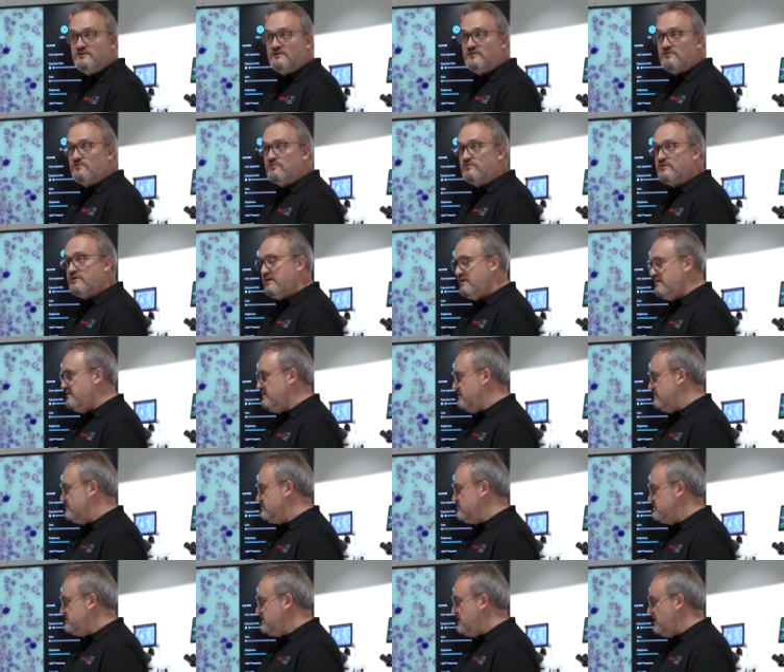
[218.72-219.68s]
or any
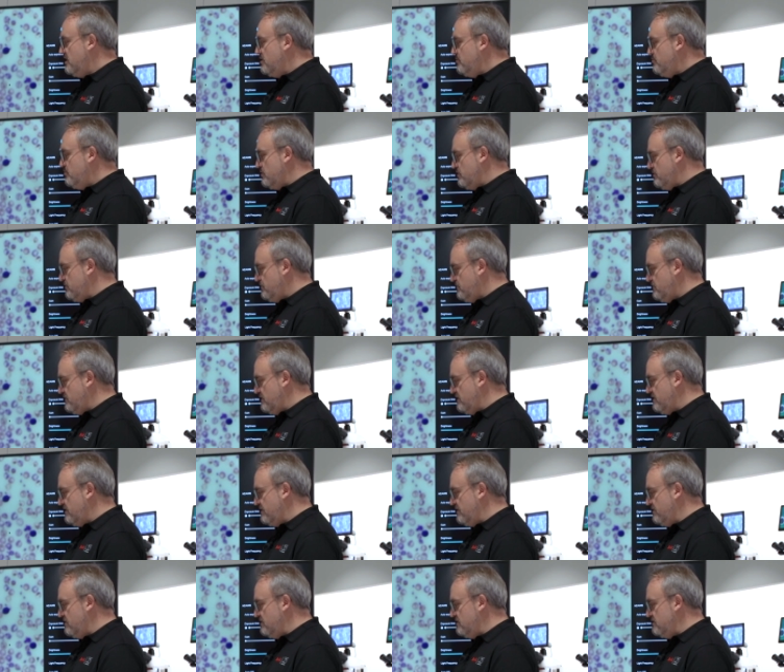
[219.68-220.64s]
other type of
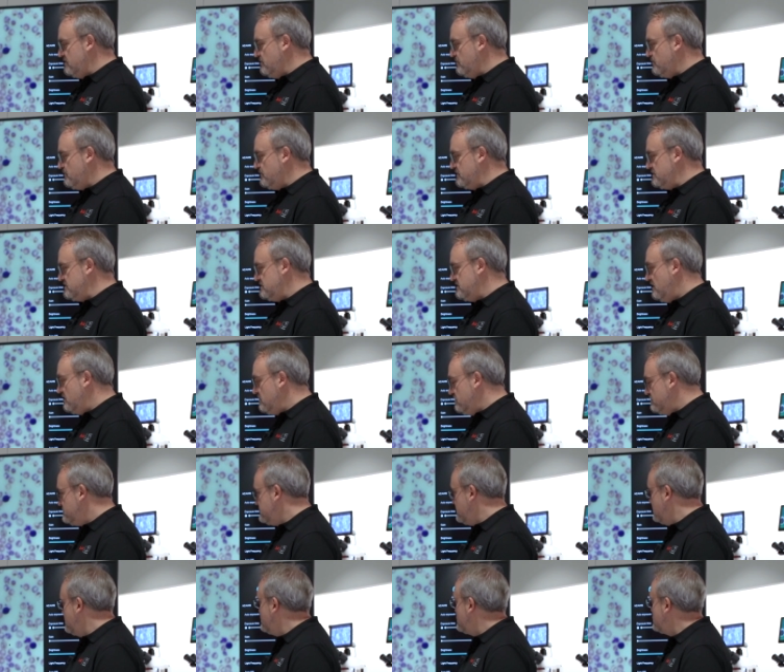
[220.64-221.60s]
uh, different
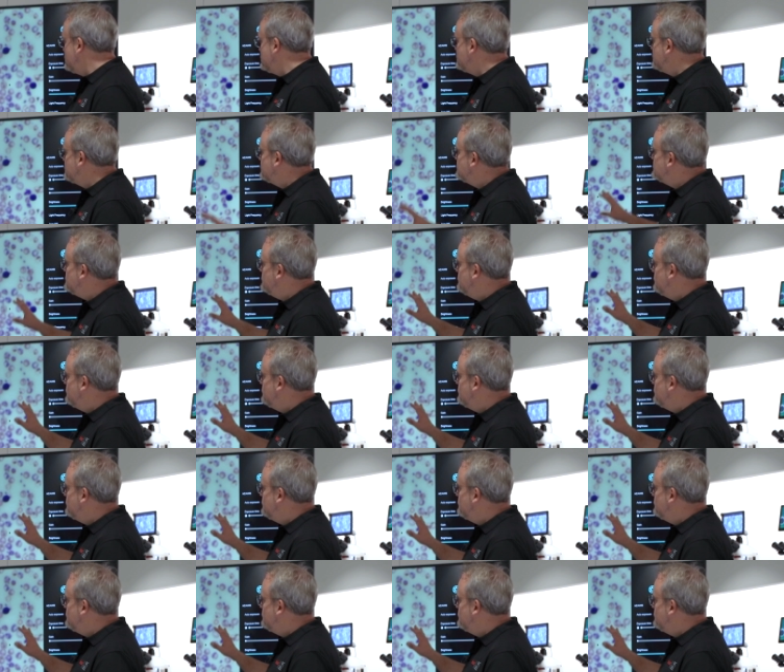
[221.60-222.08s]
color temperatures,